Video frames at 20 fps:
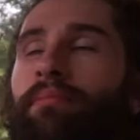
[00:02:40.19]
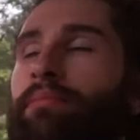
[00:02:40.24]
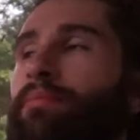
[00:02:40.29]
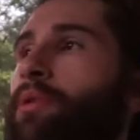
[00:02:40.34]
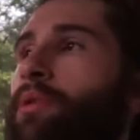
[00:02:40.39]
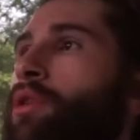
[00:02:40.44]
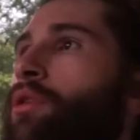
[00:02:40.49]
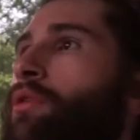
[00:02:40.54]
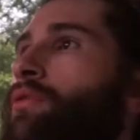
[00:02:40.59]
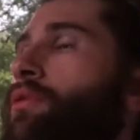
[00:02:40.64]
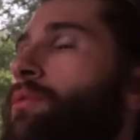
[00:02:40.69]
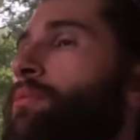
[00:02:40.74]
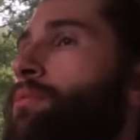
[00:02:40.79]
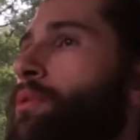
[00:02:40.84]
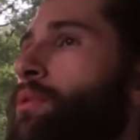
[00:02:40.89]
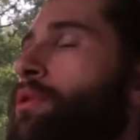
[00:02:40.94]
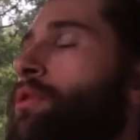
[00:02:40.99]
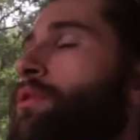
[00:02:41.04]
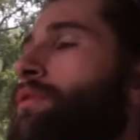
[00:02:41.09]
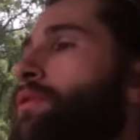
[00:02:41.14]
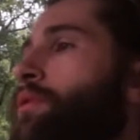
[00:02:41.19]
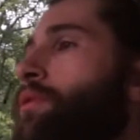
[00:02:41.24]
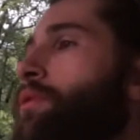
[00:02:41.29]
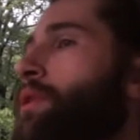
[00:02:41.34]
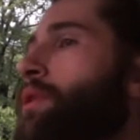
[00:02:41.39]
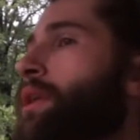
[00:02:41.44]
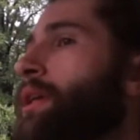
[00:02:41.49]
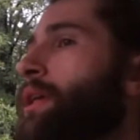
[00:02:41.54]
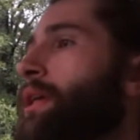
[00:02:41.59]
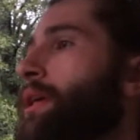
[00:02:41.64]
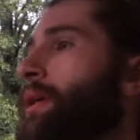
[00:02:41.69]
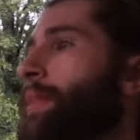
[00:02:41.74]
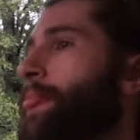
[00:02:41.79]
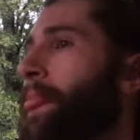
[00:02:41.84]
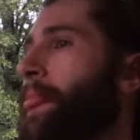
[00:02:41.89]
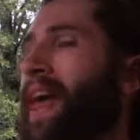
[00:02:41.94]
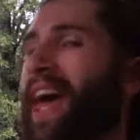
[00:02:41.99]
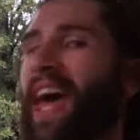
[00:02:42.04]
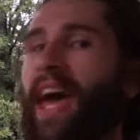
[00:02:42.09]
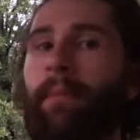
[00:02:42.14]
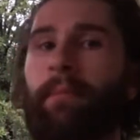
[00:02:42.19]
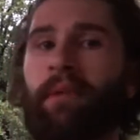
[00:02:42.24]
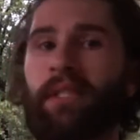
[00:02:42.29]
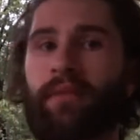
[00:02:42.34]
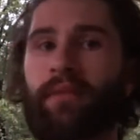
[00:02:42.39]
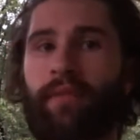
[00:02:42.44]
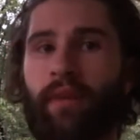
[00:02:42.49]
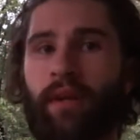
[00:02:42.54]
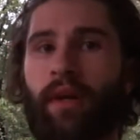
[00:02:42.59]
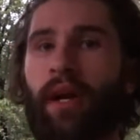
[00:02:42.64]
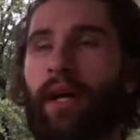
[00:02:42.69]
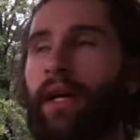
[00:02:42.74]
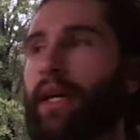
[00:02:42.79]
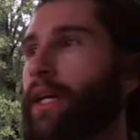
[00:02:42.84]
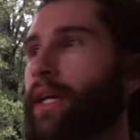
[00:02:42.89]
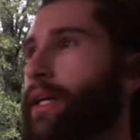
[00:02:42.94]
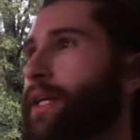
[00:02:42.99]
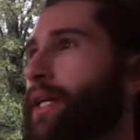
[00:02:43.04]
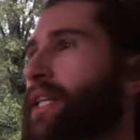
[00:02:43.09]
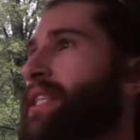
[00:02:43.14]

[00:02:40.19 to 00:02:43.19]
Beautiful, beautiful atmosphere out here.